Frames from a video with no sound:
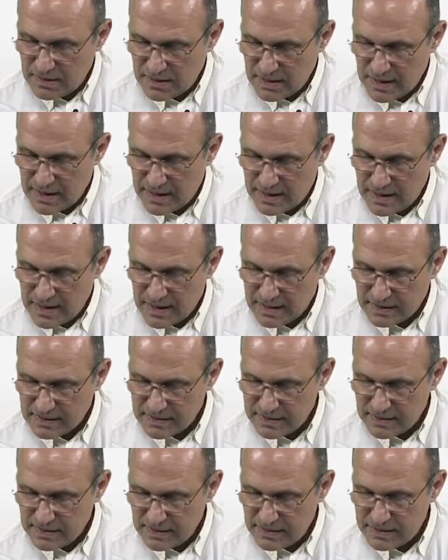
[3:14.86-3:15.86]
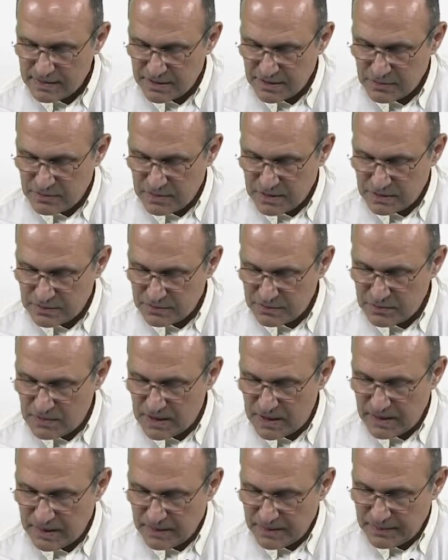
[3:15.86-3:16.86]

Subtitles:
AX is equal to Y.